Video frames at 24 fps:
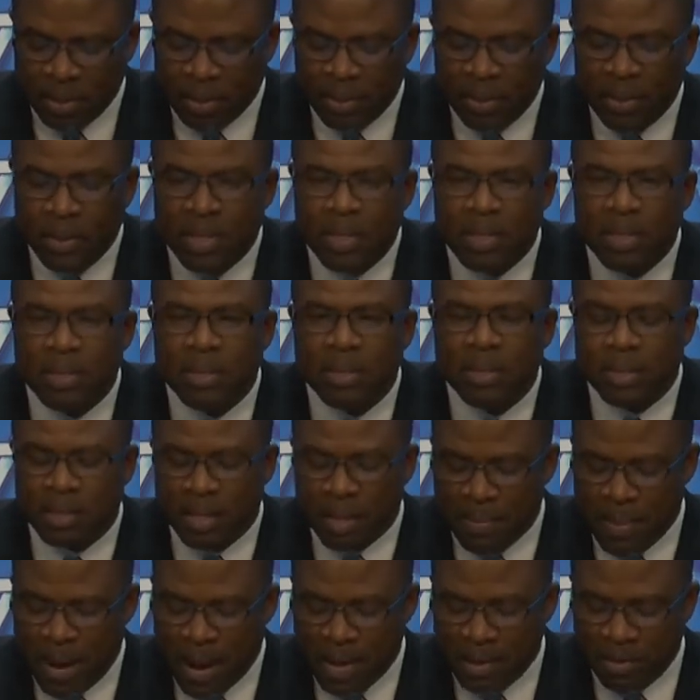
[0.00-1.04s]
These
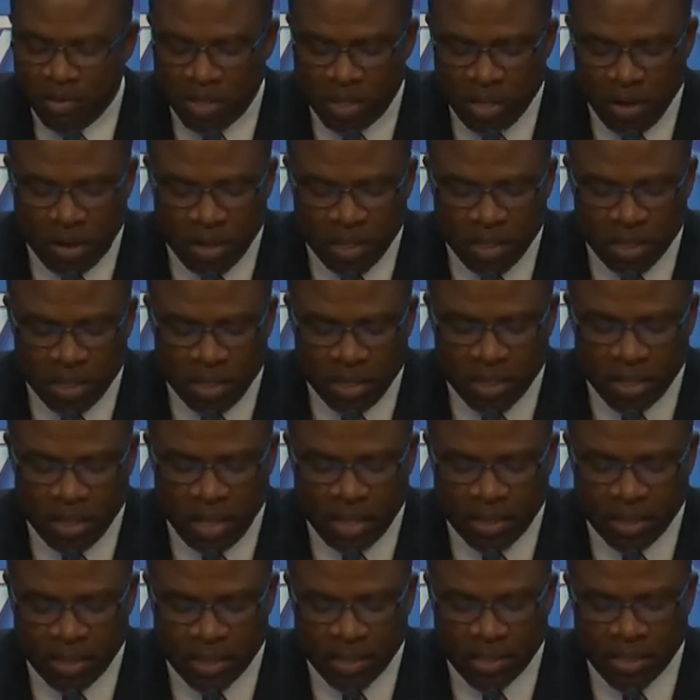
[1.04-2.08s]
demand reduction
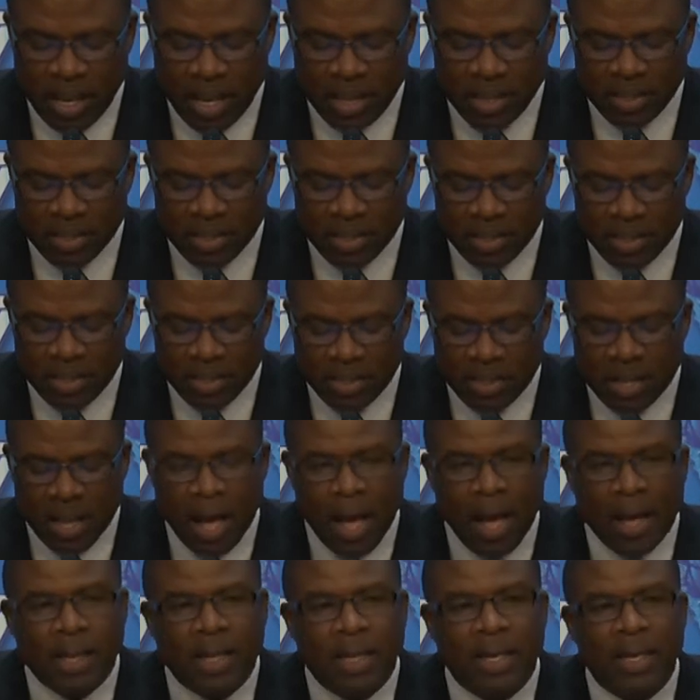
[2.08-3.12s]
exercises
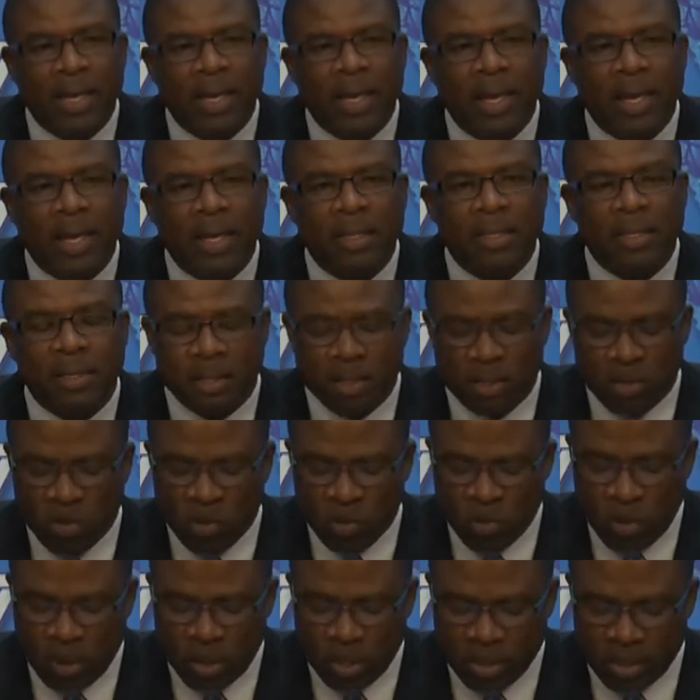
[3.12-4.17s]
are geared
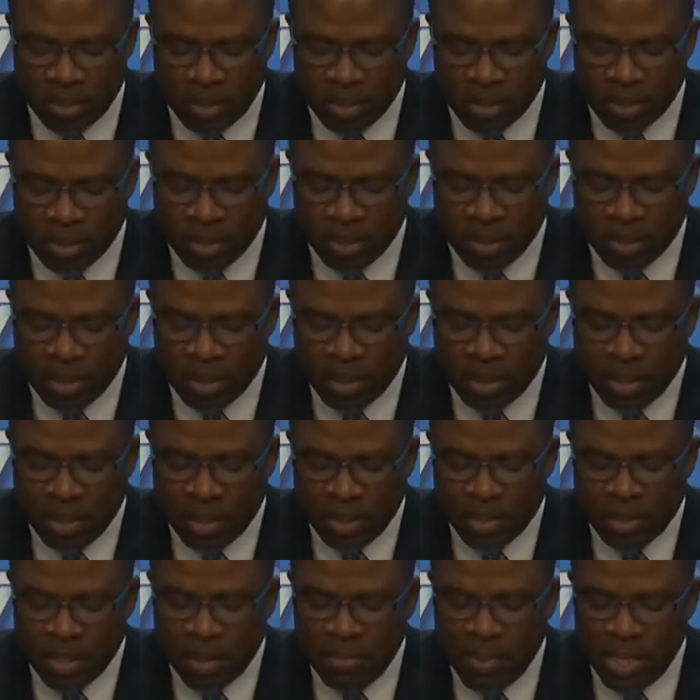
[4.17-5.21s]
towards
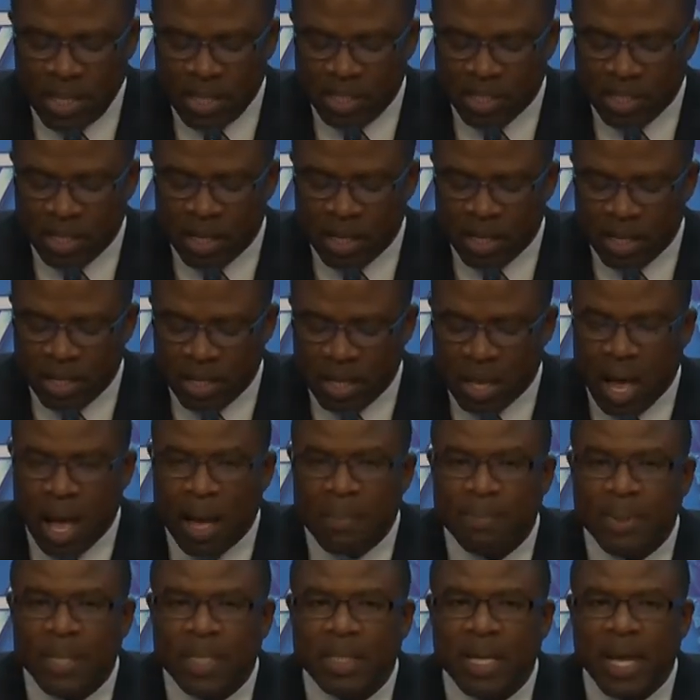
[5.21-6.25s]
diminishing the
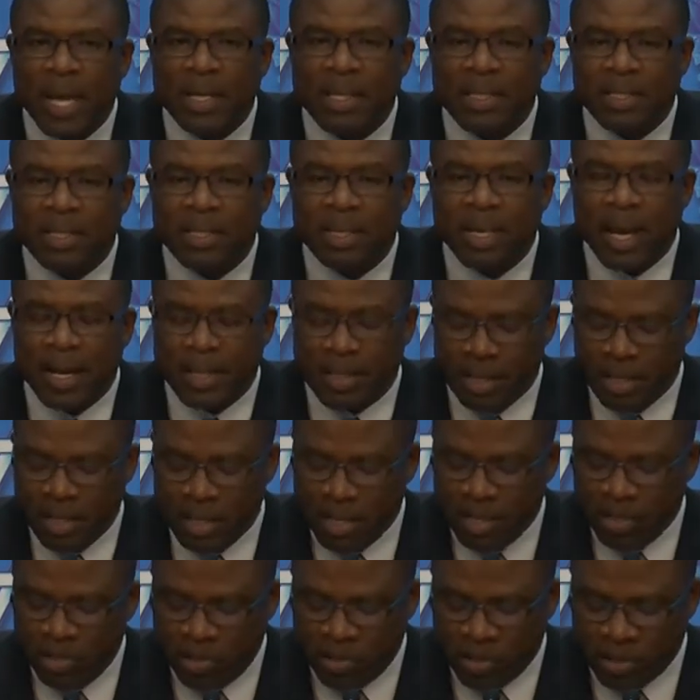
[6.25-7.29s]
appetite and
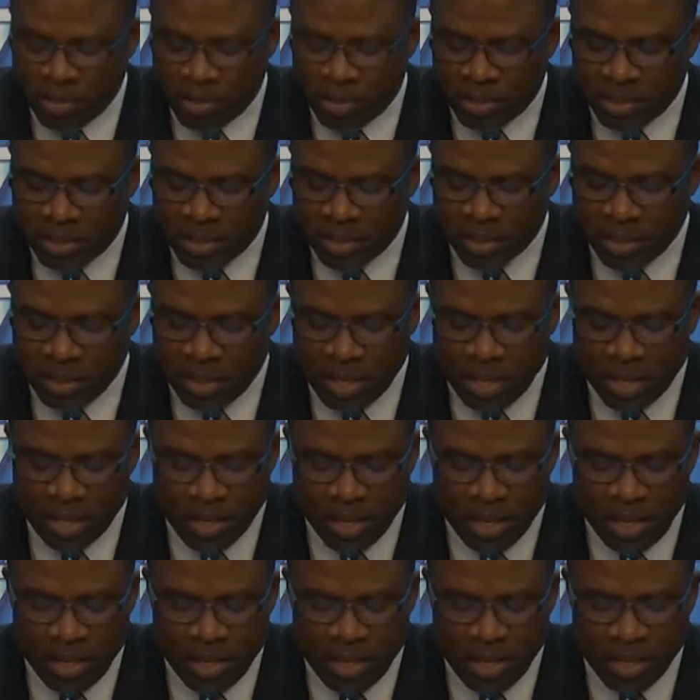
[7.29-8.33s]
interest in
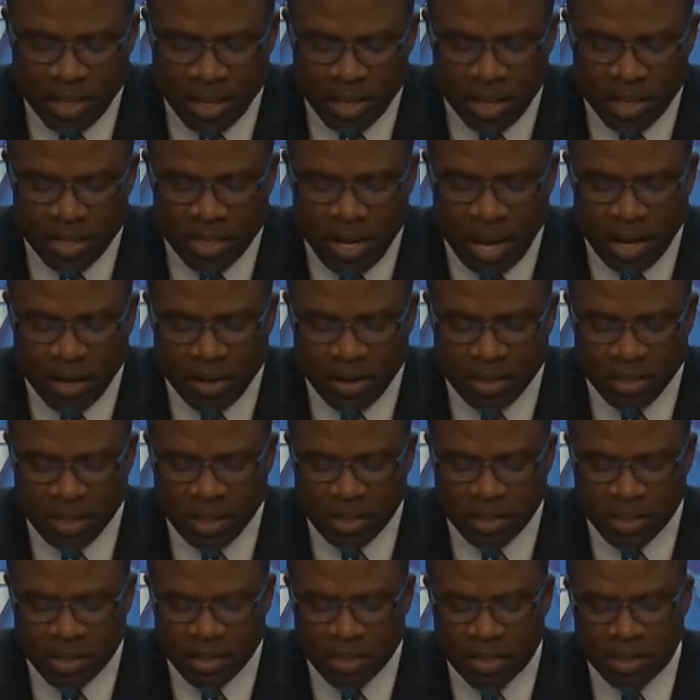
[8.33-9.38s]
illegal
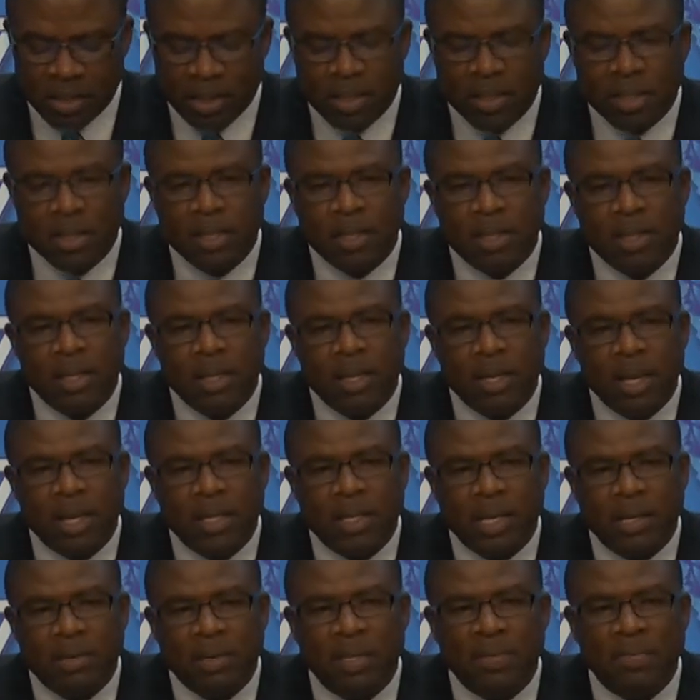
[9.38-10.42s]
narcotics,
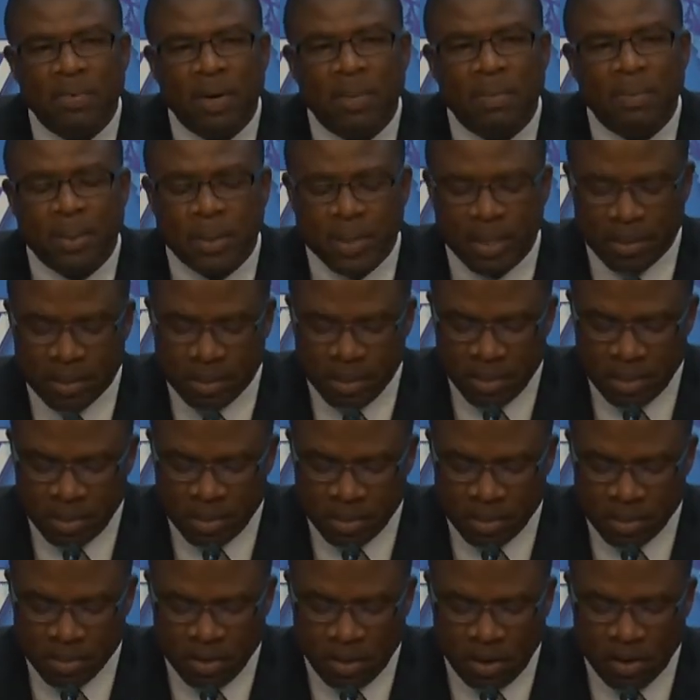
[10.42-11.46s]
catering for
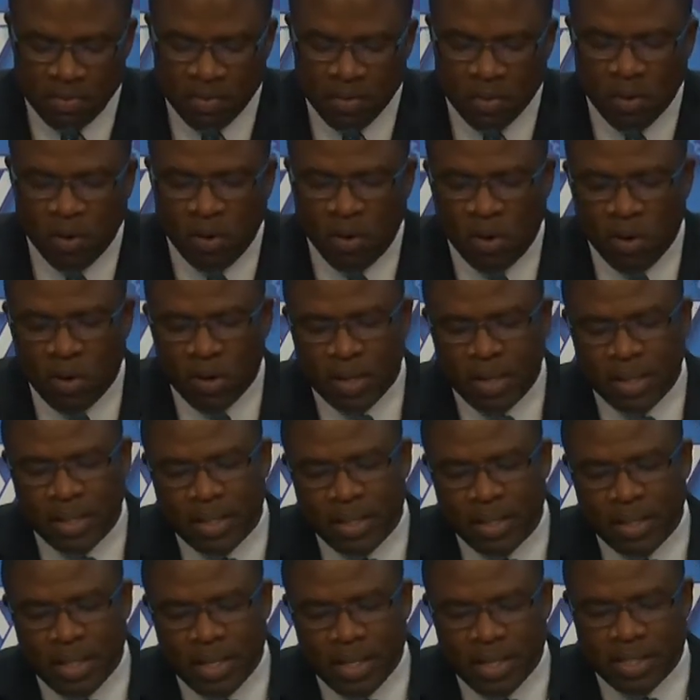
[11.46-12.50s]
persons of all
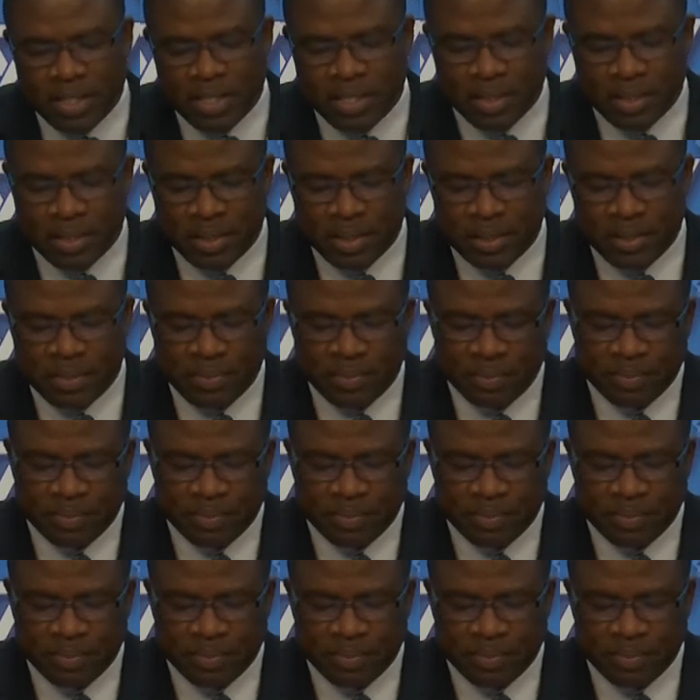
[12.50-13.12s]
ages.